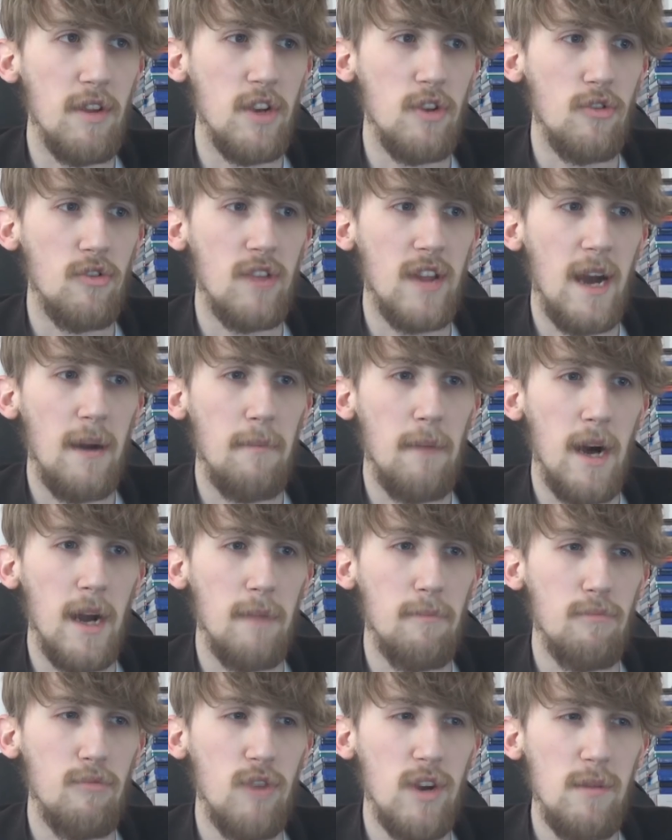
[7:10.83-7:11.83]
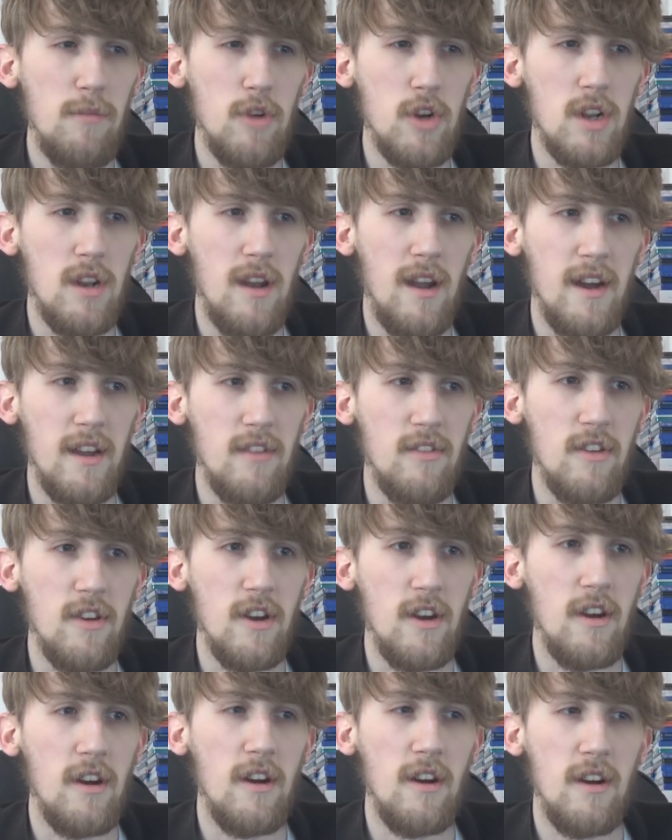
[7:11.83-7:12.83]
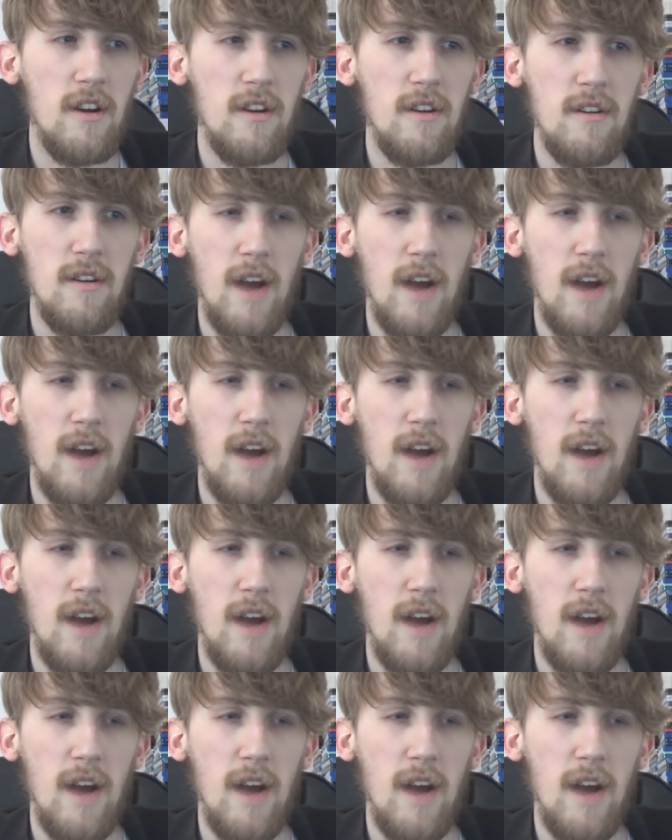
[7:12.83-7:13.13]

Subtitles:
original Skam. I pretty much liked her.